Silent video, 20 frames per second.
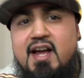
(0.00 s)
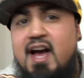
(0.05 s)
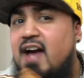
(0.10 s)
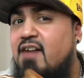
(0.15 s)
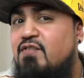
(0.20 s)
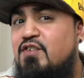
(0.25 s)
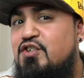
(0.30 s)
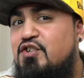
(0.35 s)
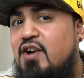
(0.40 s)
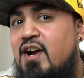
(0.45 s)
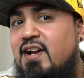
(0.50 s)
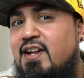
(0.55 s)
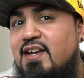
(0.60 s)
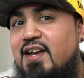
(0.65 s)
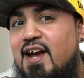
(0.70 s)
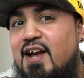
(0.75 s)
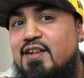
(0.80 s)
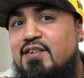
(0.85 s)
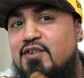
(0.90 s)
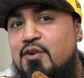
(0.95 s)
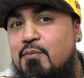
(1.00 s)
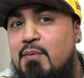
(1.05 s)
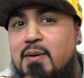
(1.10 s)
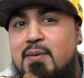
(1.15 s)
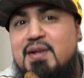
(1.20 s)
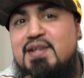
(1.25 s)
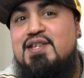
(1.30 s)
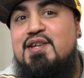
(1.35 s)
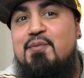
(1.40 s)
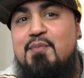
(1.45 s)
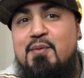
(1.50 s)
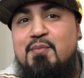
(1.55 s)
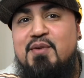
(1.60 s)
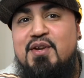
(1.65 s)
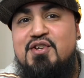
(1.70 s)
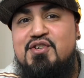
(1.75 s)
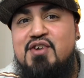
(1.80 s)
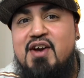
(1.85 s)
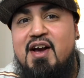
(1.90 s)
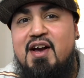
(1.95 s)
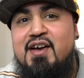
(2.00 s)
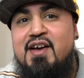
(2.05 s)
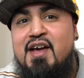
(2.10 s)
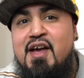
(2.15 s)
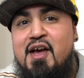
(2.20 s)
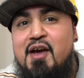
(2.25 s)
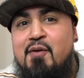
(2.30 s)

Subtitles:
I haven't tried it yet, so maybe that's something I'm going to try.